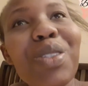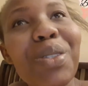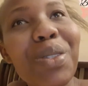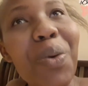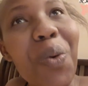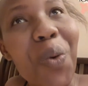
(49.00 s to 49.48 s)

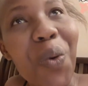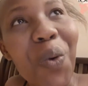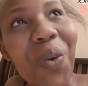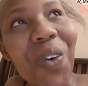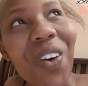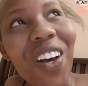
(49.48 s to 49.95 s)

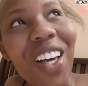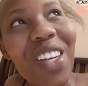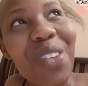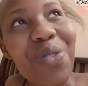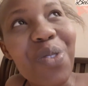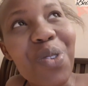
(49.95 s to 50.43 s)
So
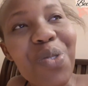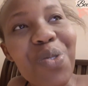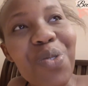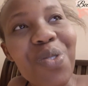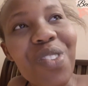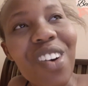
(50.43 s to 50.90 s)
if
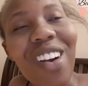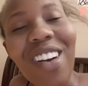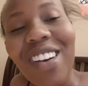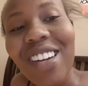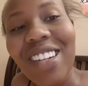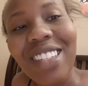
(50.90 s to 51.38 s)
you
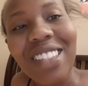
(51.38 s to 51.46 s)
are,